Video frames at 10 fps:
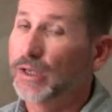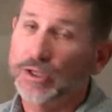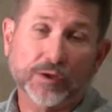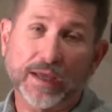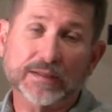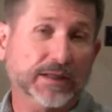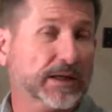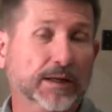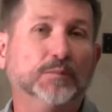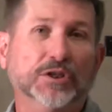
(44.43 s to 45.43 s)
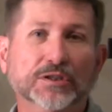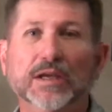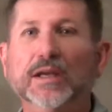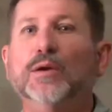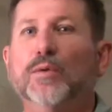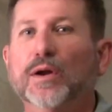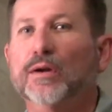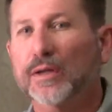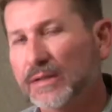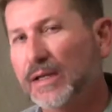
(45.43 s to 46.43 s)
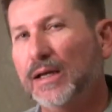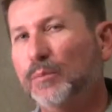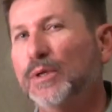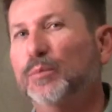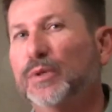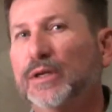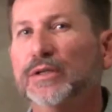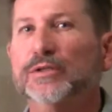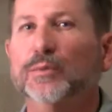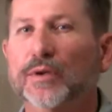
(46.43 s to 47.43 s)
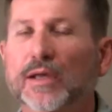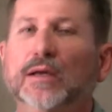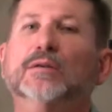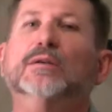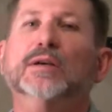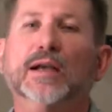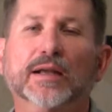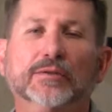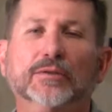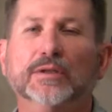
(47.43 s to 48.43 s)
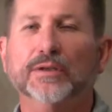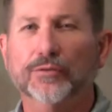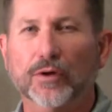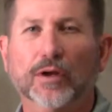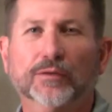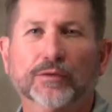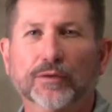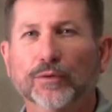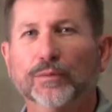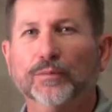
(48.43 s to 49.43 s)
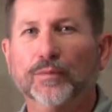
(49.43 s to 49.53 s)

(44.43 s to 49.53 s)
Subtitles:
You can't set it up just anywhere. It's got to be a place where the elk are naturally drawn to.